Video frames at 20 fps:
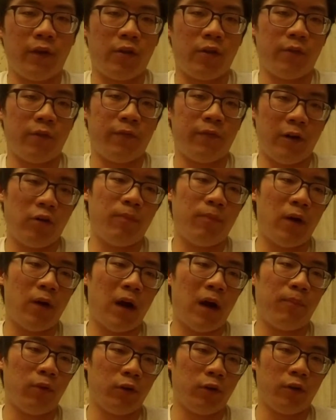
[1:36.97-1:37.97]
It's a very
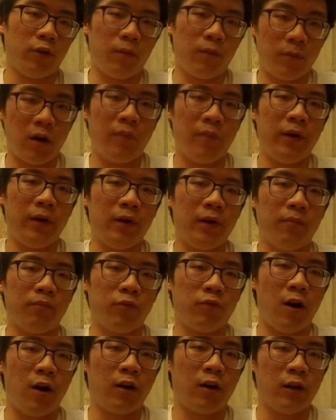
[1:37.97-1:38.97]
popular upcoming
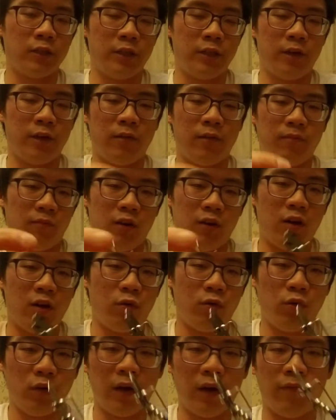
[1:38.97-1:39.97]
product, and
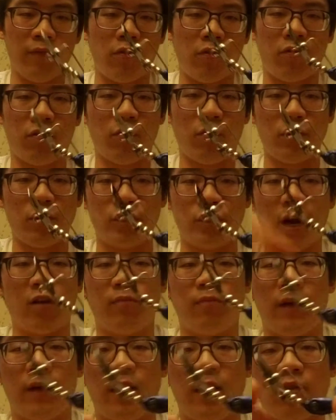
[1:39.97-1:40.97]
who loves throwing
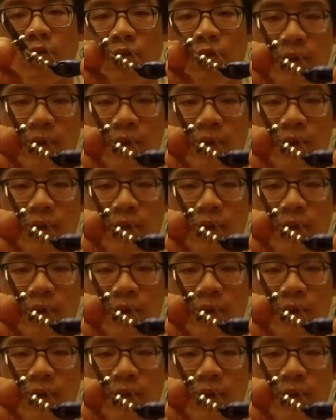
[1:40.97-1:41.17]
chatterbaits?